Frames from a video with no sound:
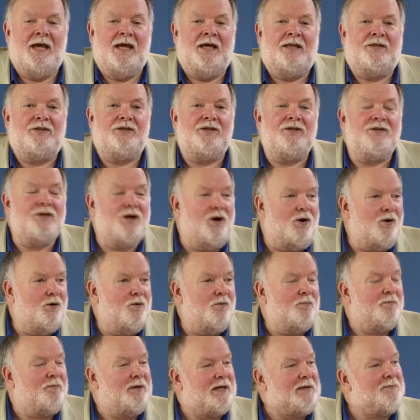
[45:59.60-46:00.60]
Do you know
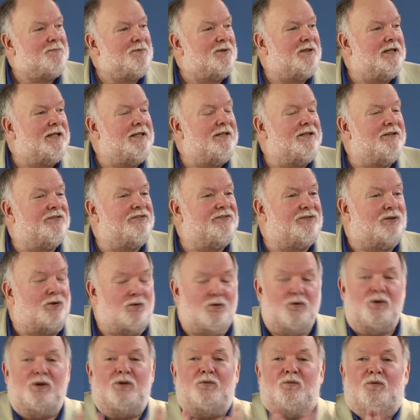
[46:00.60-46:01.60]
people in the
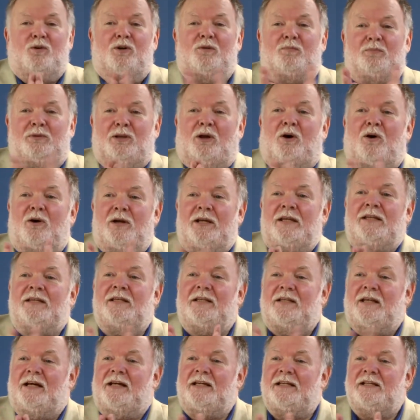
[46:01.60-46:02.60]
store were applauding the
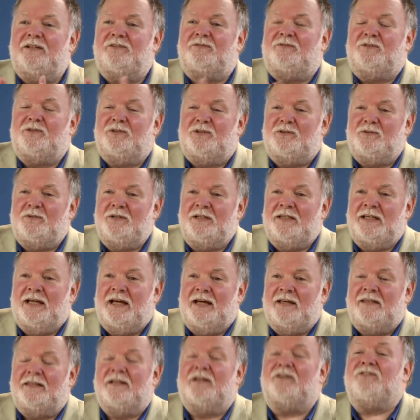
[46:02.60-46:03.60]
ladies for doing
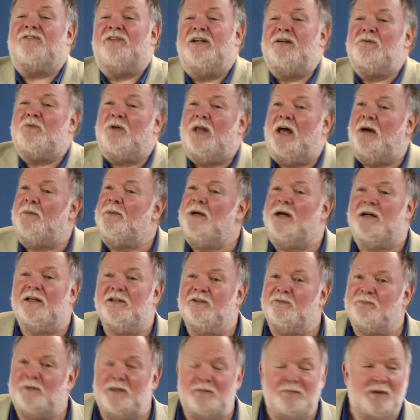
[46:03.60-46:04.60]
that? And they're saying, Well, I'm not going to
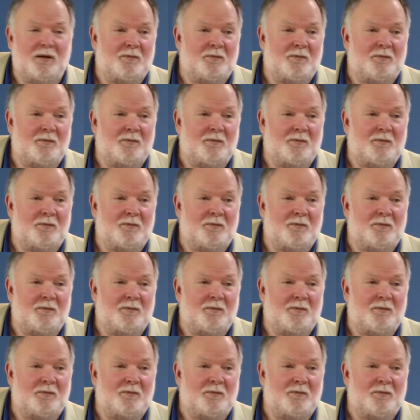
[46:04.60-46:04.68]
spend my